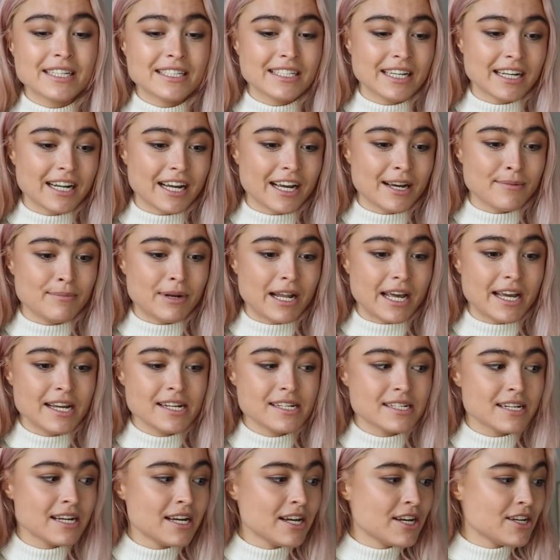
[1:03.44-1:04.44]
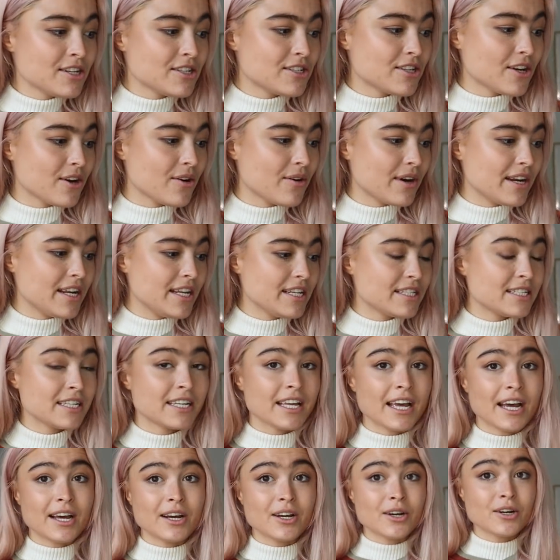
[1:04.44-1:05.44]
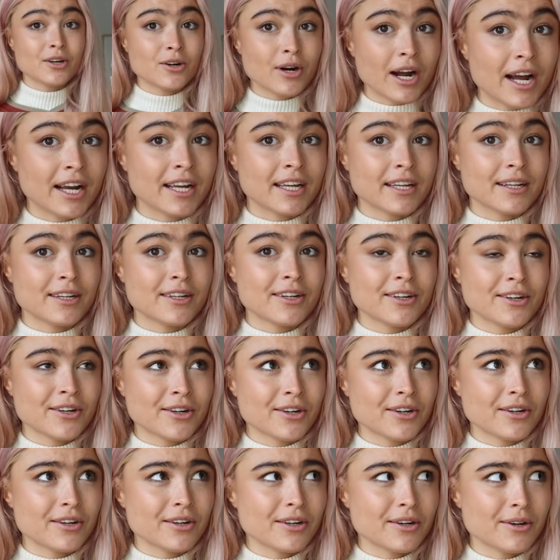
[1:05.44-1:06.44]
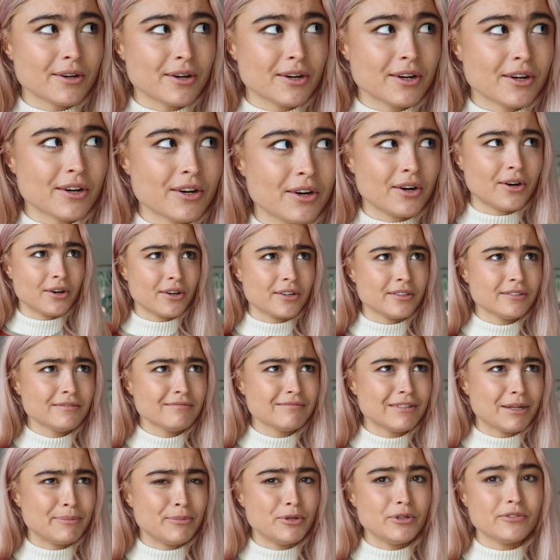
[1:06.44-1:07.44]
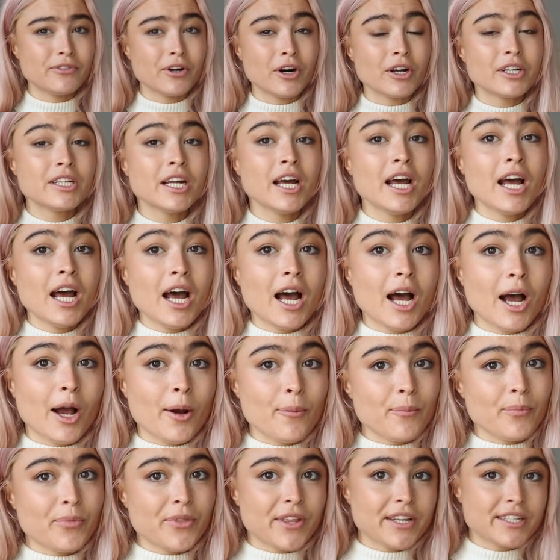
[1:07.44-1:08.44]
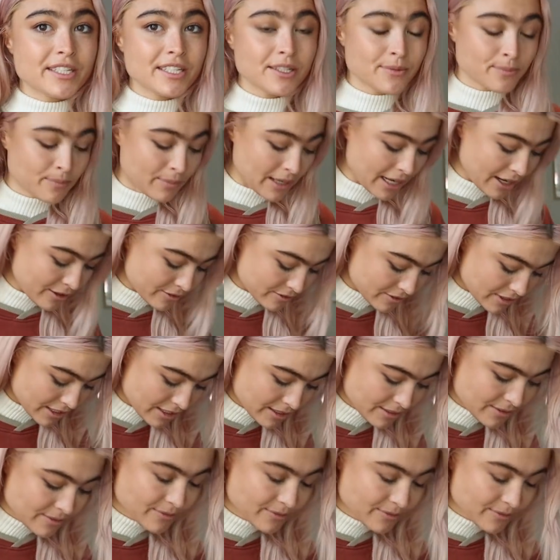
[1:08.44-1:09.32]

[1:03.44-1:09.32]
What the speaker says: I said, I am late, so I need to get a crack on and move on. This is my outfit.